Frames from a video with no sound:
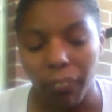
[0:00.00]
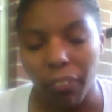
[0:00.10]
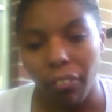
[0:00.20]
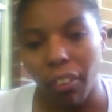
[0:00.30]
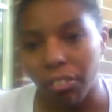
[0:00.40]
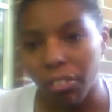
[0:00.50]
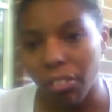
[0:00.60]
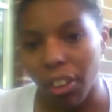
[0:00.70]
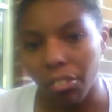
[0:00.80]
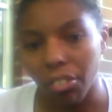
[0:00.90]
Press out
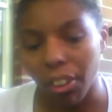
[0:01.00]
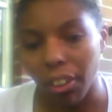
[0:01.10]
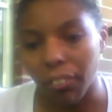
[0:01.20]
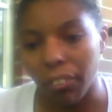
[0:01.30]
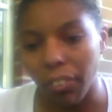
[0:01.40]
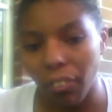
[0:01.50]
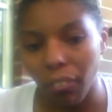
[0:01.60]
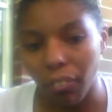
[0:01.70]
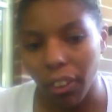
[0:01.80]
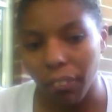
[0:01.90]
your natural hair.
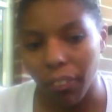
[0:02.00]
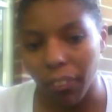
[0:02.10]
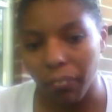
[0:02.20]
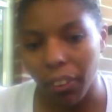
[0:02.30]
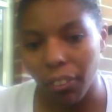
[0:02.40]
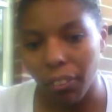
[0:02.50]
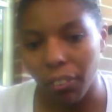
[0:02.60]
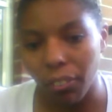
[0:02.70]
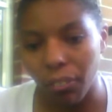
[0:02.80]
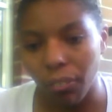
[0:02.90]
This is what I recommend you
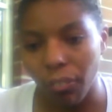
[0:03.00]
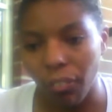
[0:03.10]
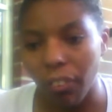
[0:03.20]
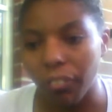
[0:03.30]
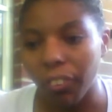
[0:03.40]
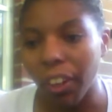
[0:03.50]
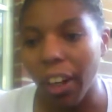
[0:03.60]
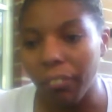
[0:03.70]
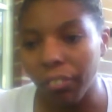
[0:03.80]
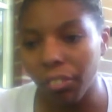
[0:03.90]
to use. So if you
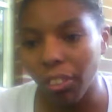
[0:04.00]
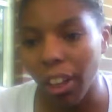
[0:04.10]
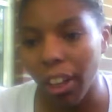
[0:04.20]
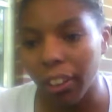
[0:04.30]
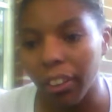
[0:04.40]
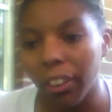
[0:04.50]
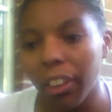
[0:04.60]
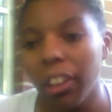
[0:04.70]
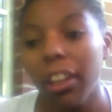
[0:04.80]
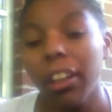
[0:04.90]
haven't tried it,
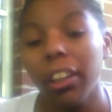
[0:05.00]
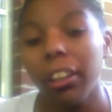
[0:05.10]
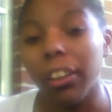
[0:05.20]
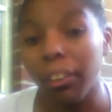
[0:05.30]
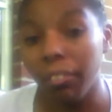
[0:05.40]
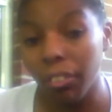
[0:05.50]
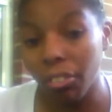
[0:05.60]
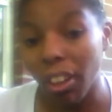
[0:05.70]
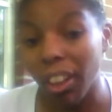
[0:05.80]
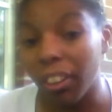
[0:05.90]
give it a
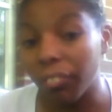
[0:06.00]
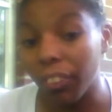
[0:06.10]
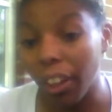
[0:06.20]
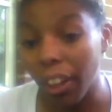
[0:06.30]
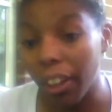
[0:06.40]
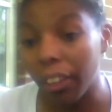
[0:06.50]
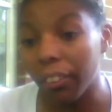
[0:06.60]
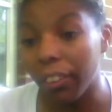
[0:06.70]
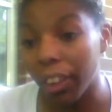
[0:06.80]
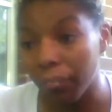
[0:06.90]
try. And if you
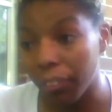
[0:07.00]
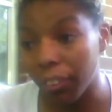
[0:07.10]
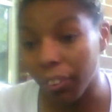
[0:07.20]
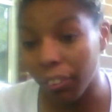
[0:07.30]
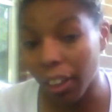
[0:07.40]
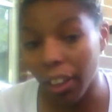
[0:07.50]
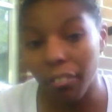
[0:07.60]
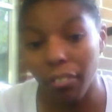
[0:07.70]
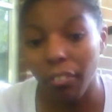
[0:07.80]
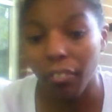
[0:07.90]
have, let me know how
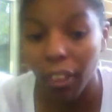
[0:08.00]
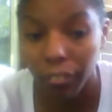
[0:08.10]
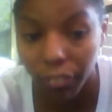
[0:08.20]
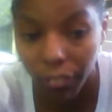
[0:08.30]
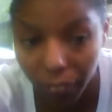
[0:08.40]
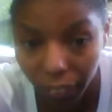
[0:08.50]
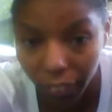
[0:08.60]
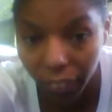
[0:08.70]
it tastes out for you. But